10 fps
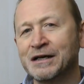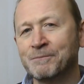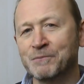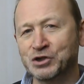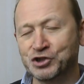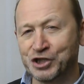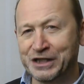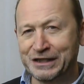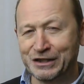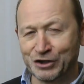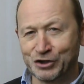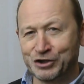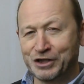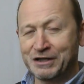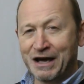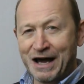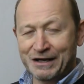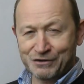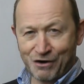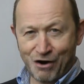machine learning
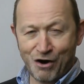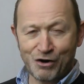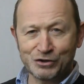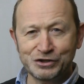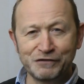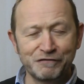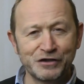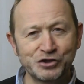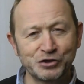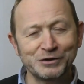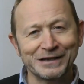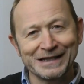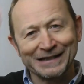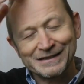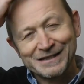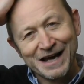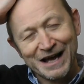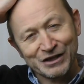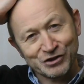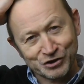and artificial
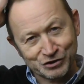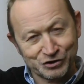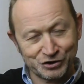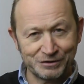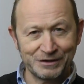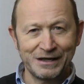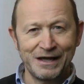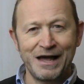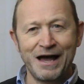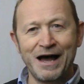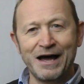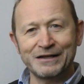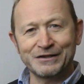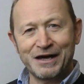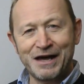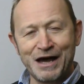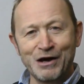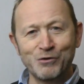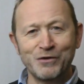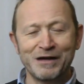intelligence and
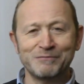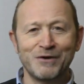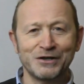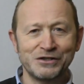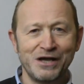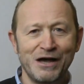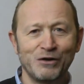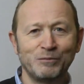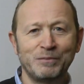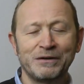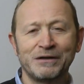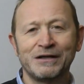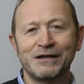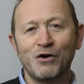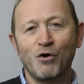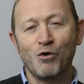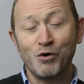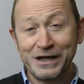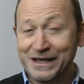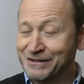how that might help
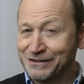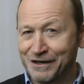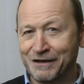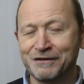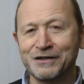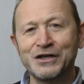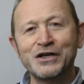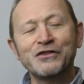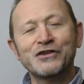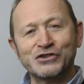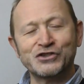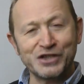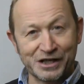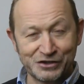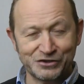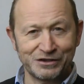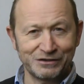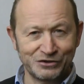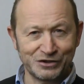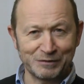or hinder the Six
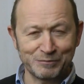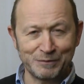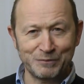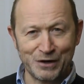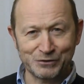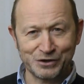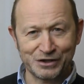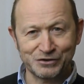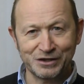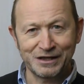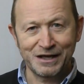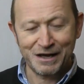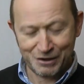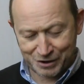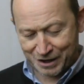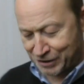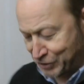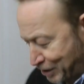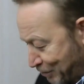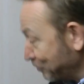Sigma process. Okay,
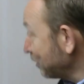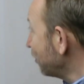so